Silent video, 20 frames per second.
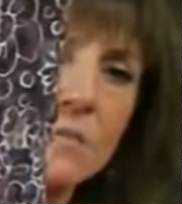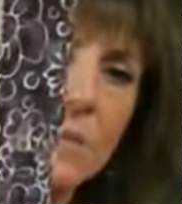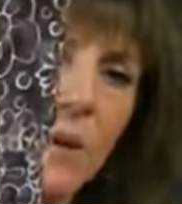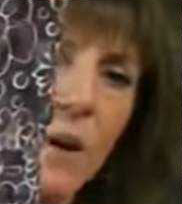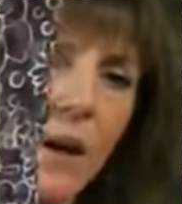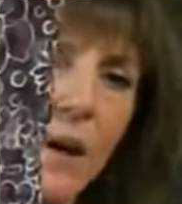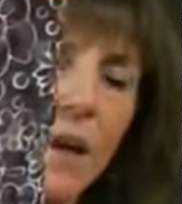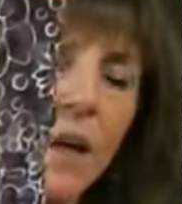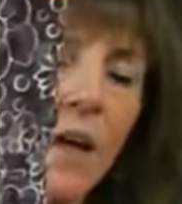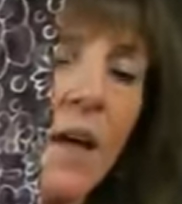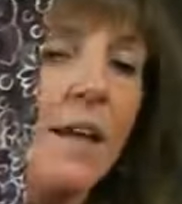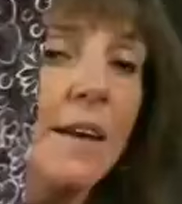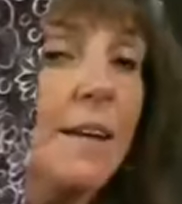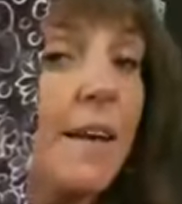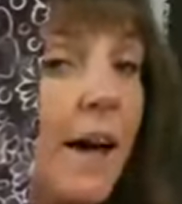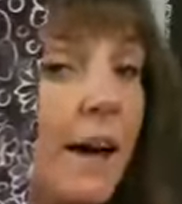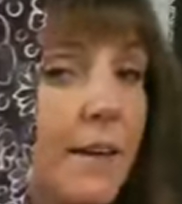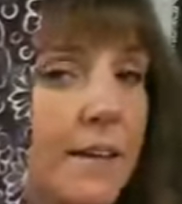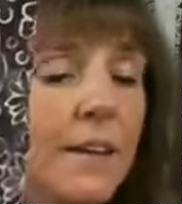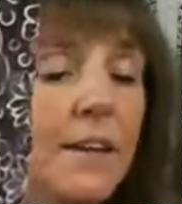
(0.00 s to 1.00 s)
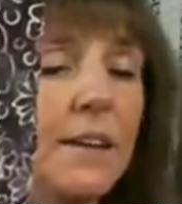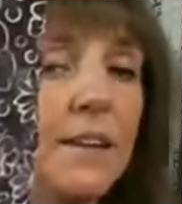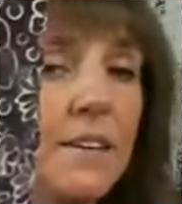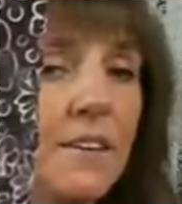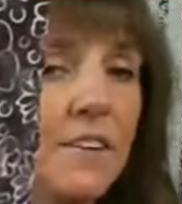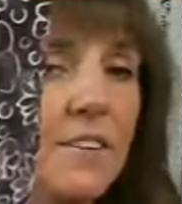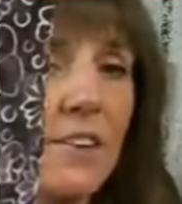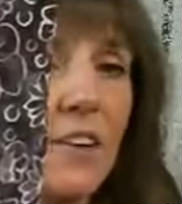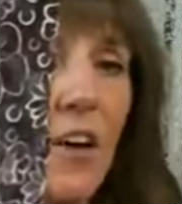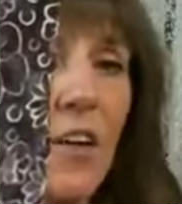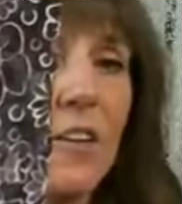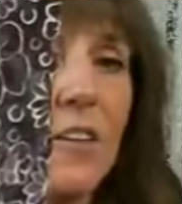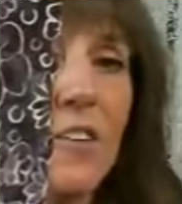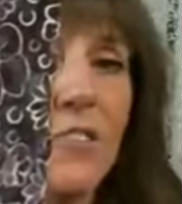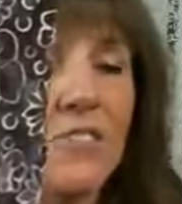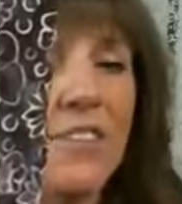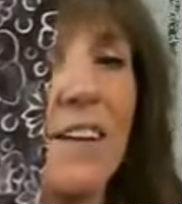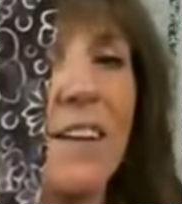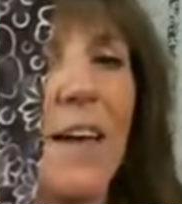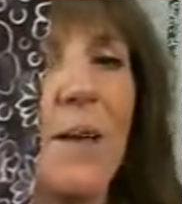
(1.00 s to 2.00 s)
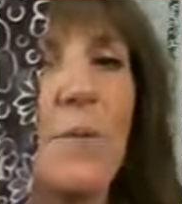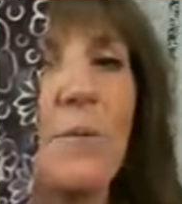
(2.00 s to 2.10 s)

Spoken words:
Okay. Not getting into color today.